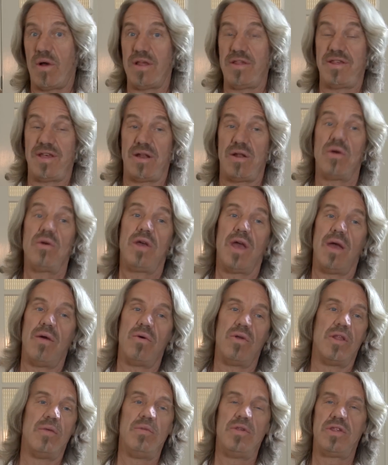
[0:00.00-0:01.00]
I said, okay,
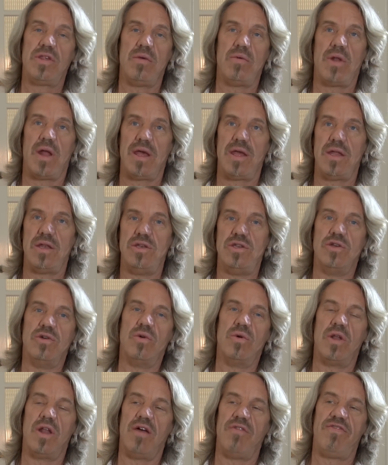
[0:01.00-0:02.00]
well, let me see what I can
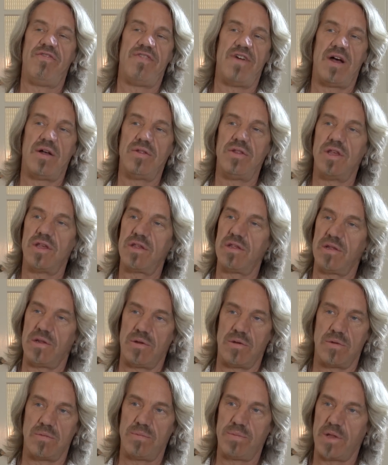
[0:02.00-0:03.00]
do. And I found this
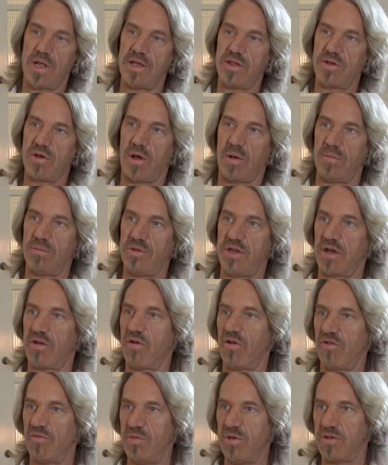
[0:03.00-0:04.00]
little place called Dick
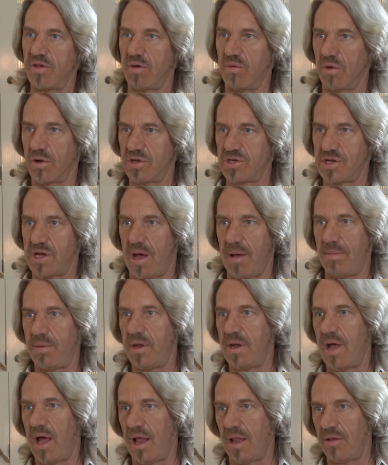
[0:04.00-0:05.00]
Grove Music
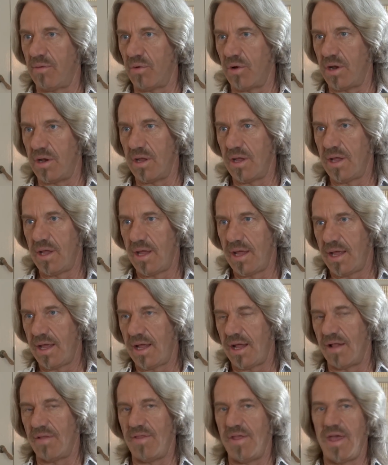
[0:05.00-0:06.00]
Workshop in Hollywood.
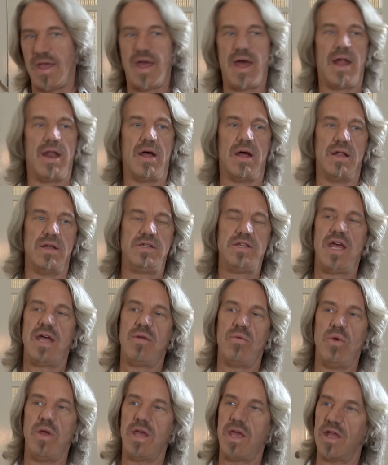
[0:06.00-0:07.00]
And they had a
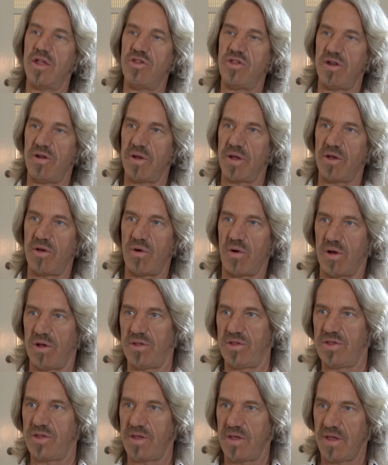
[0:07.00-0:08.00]
ten-week engineering
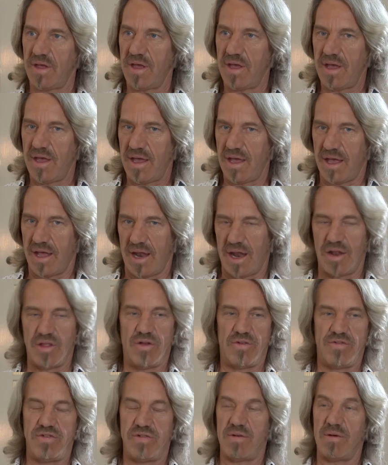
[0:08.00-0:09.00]
course. And I don't
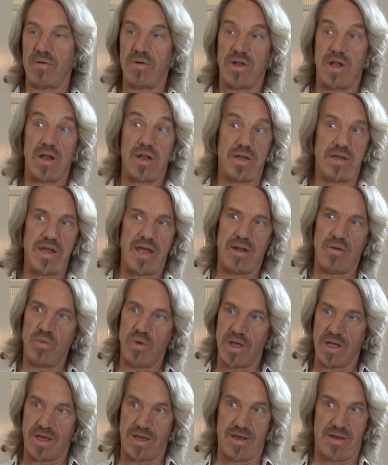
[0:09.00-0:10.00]
know if you've ever done a
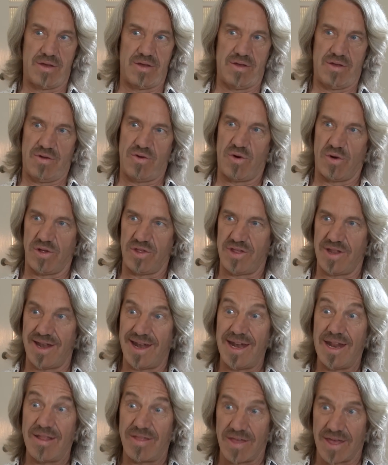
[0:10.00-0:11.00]
ten-week course
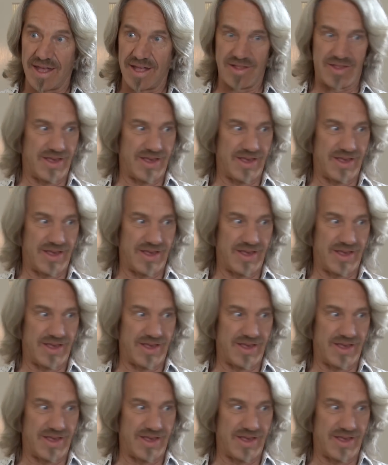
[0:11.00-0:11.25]
in anything.